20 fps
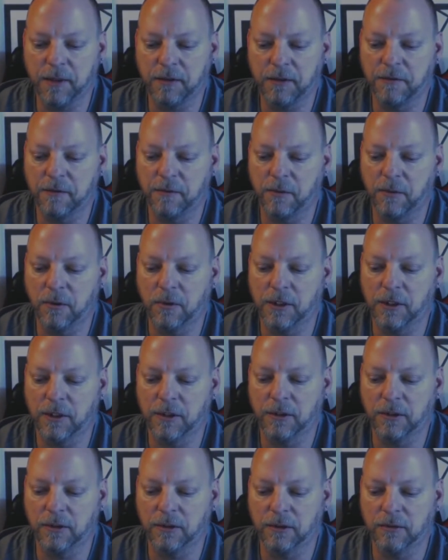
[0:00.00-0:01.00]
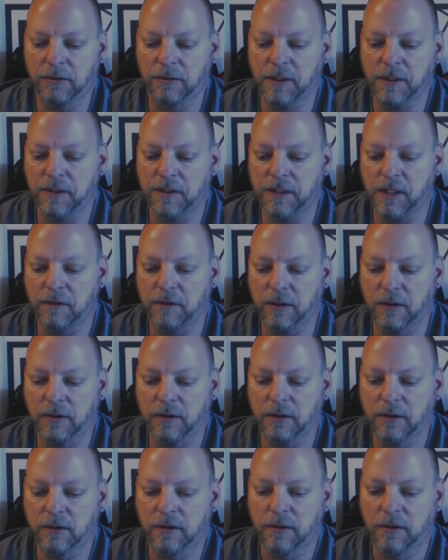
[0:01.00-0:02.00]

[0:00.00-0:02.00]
is for your receiver,